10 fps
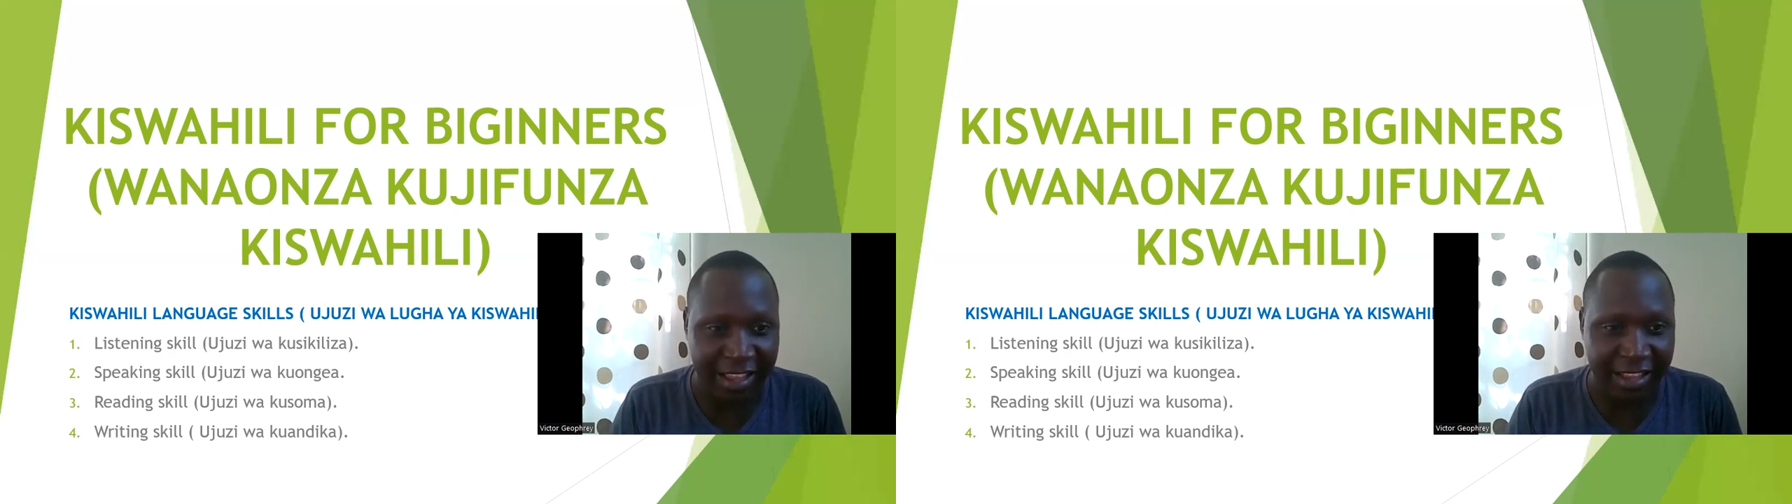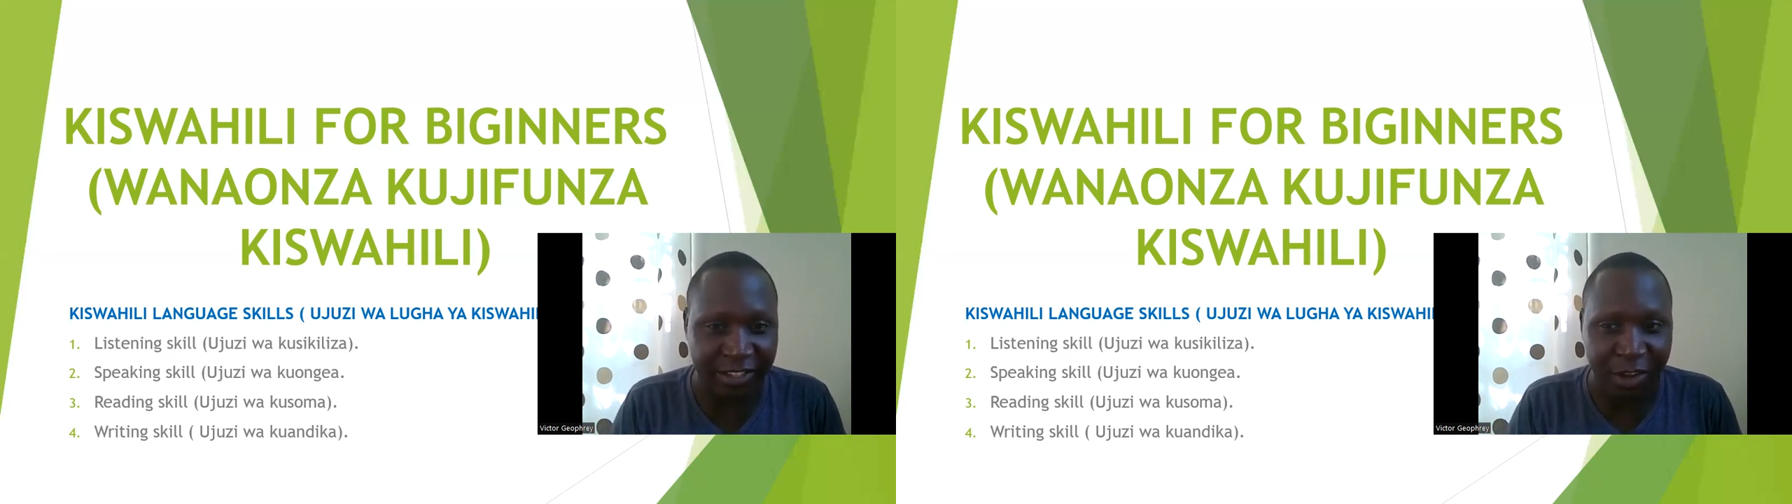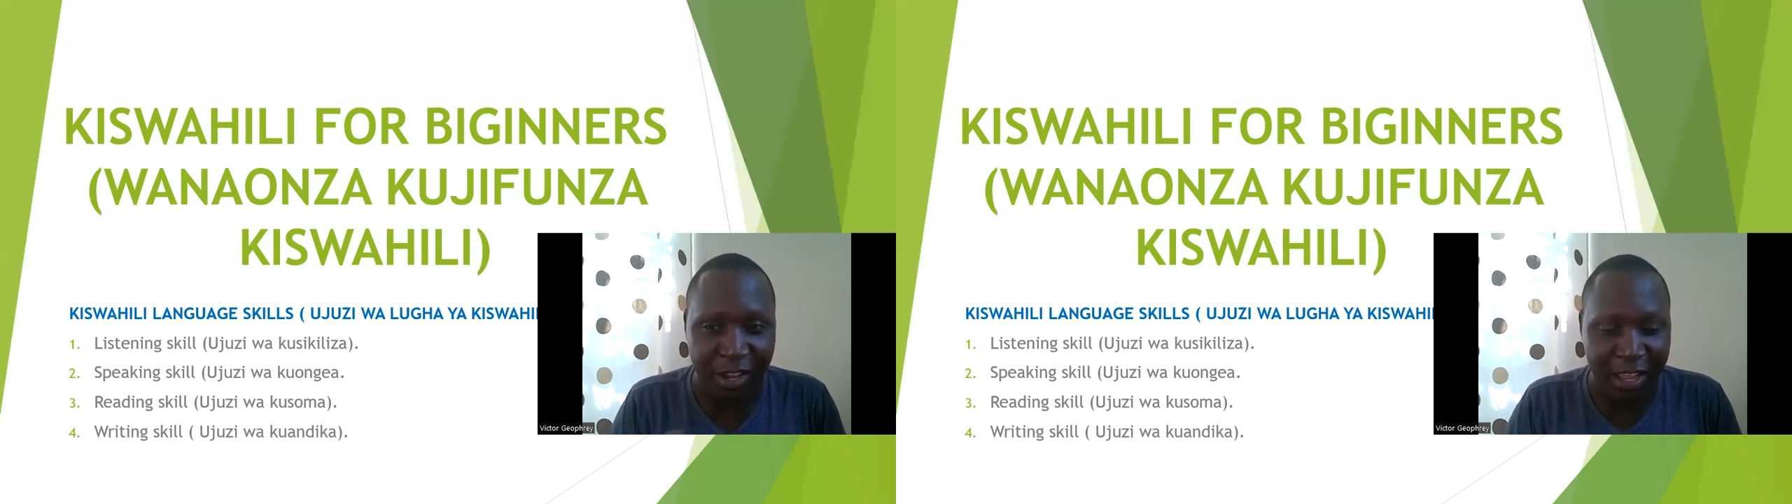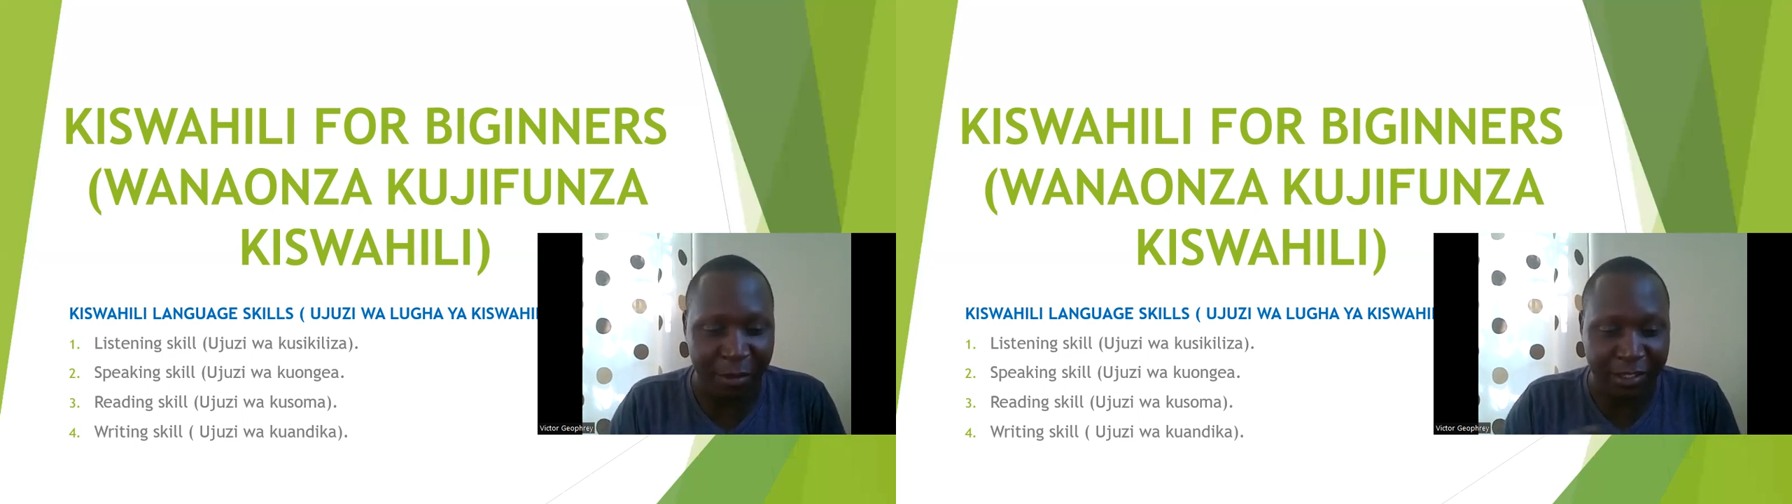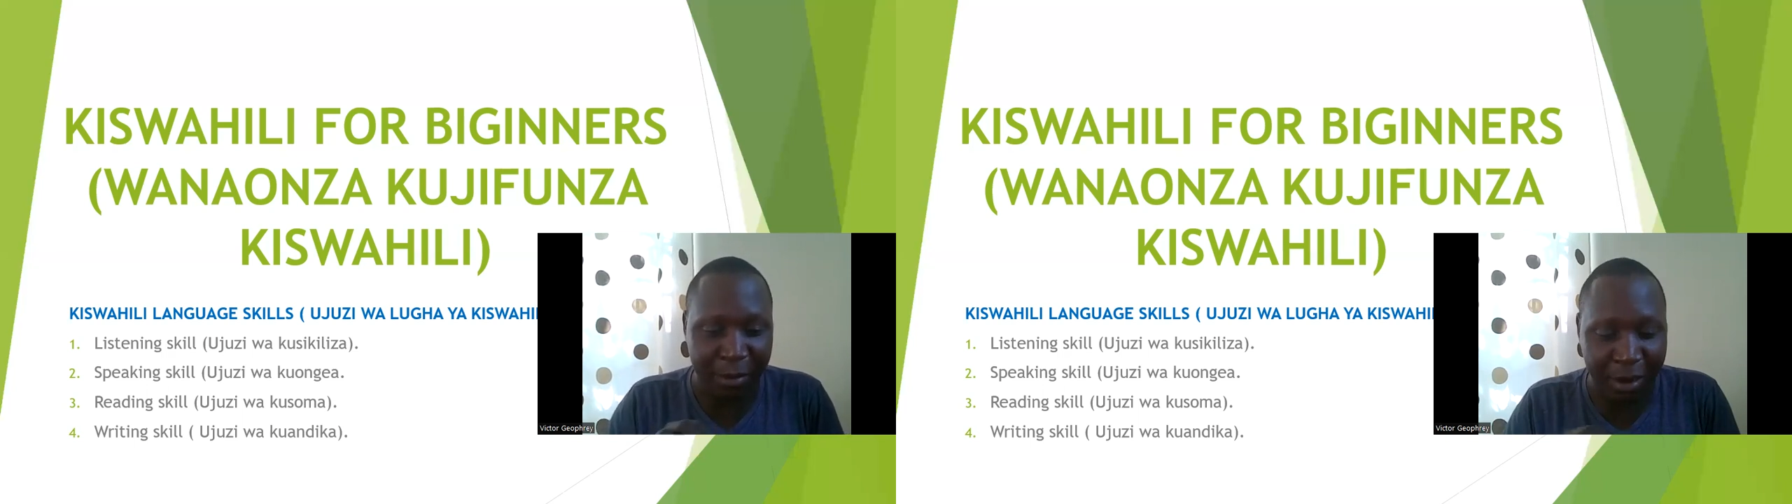So
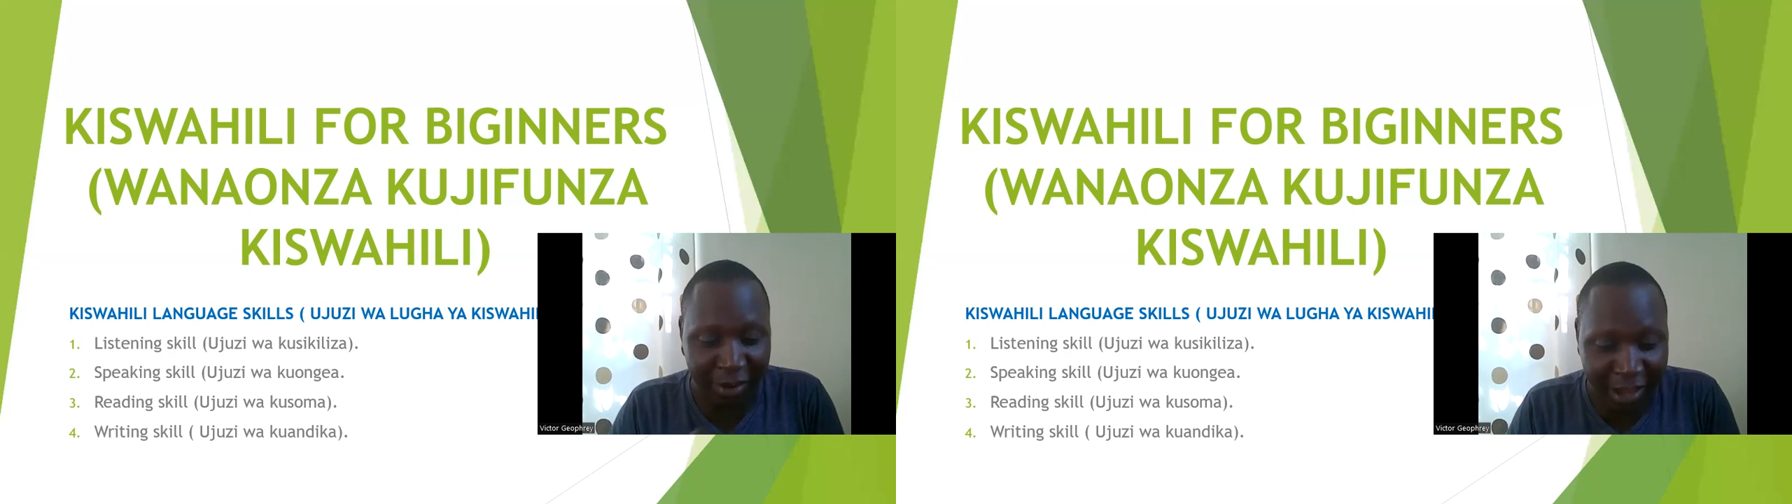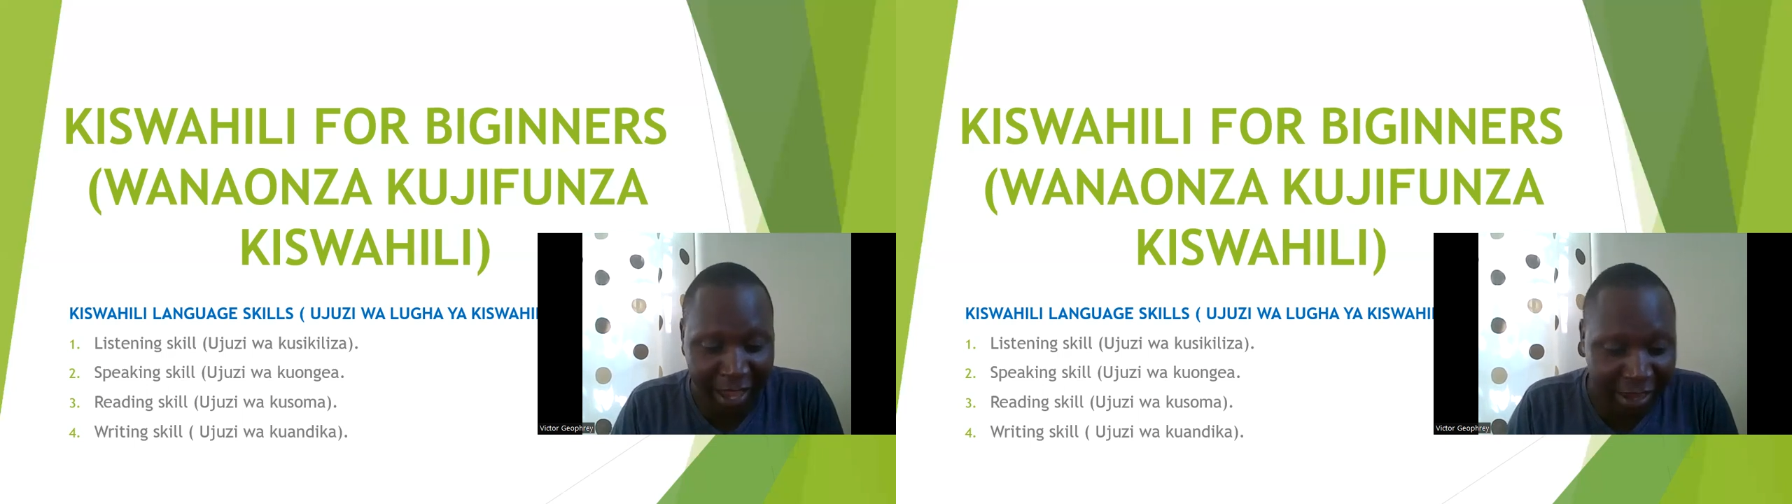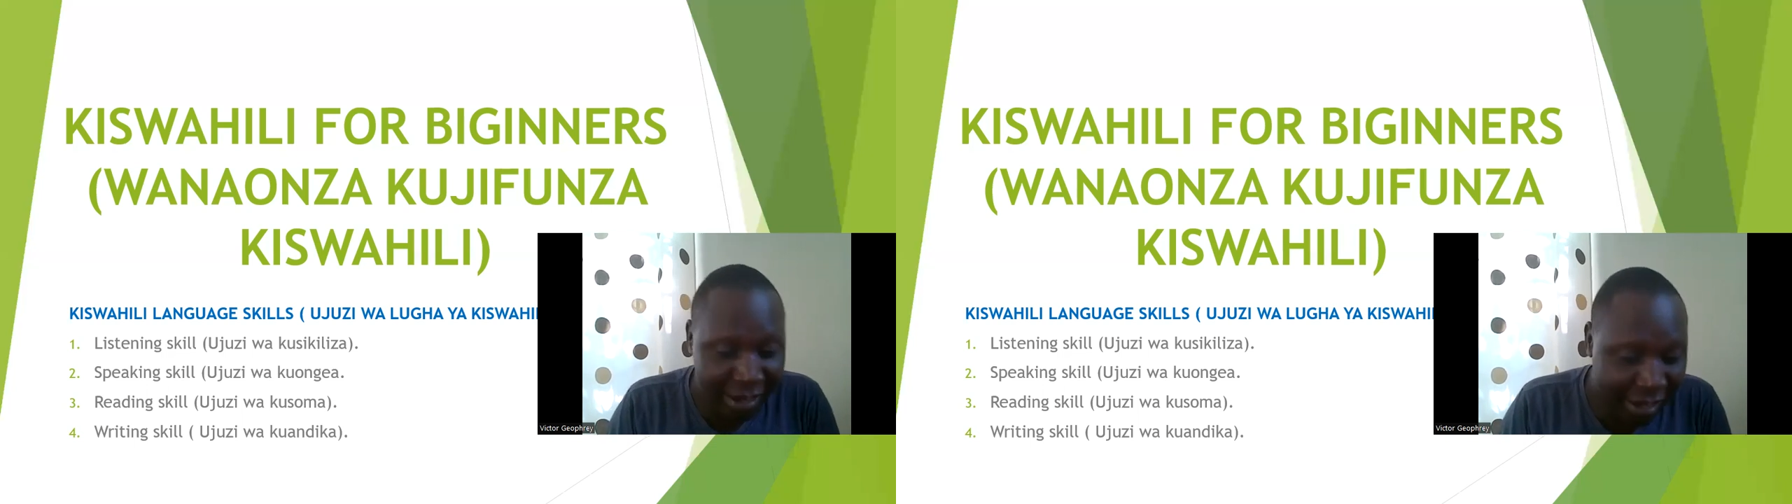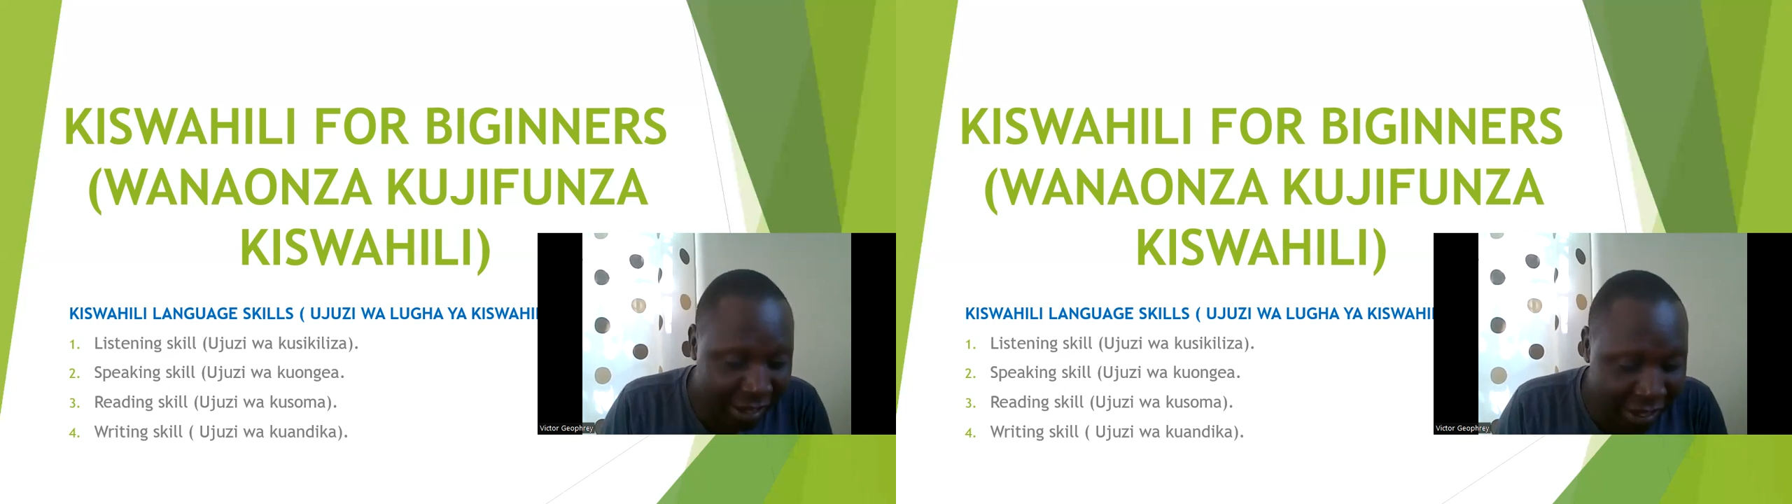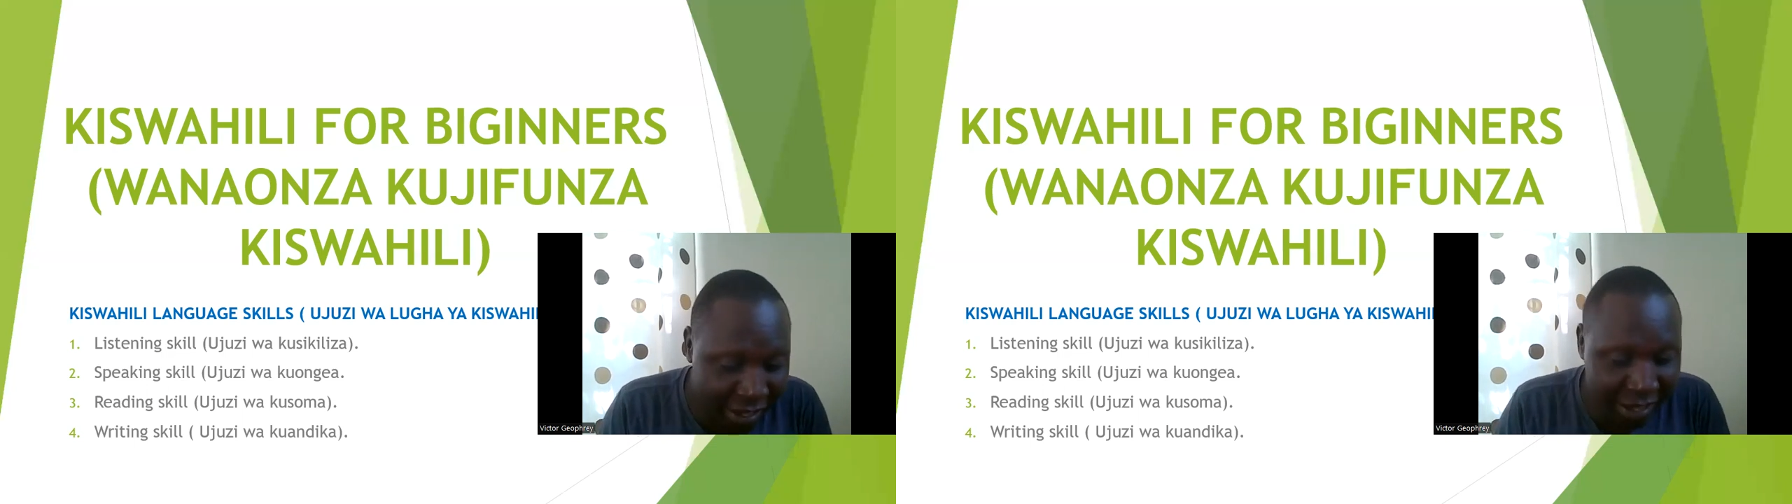if someone can
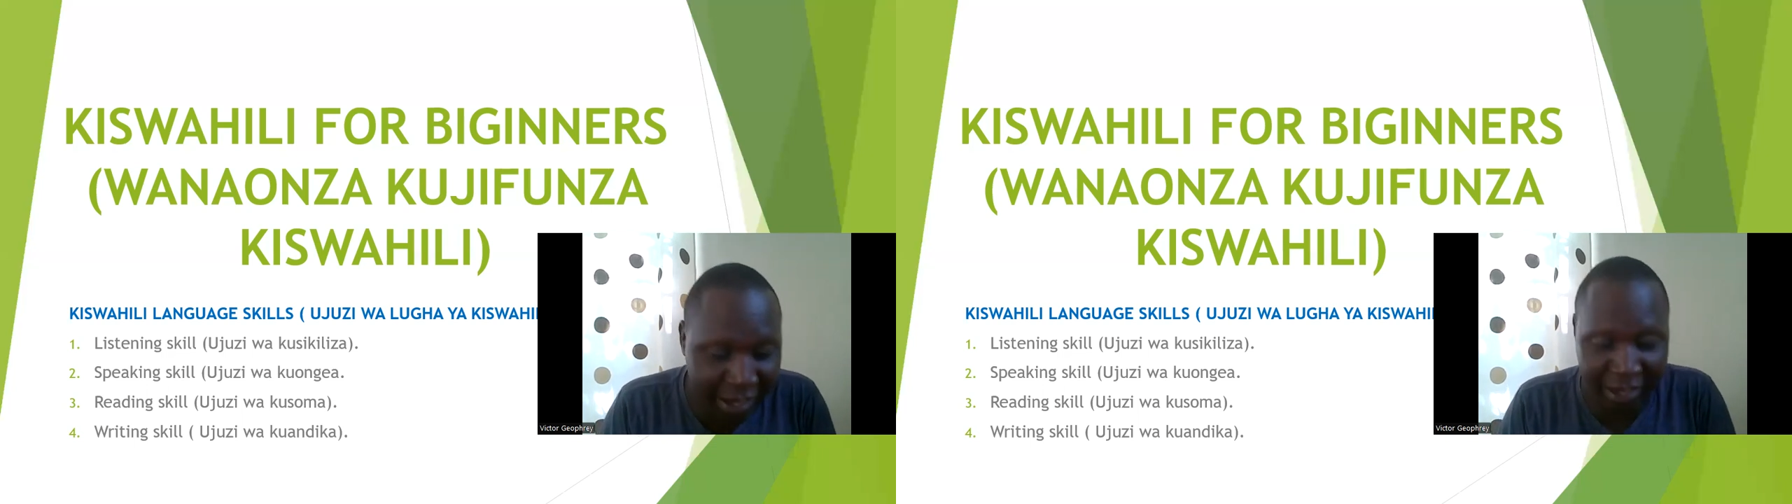read,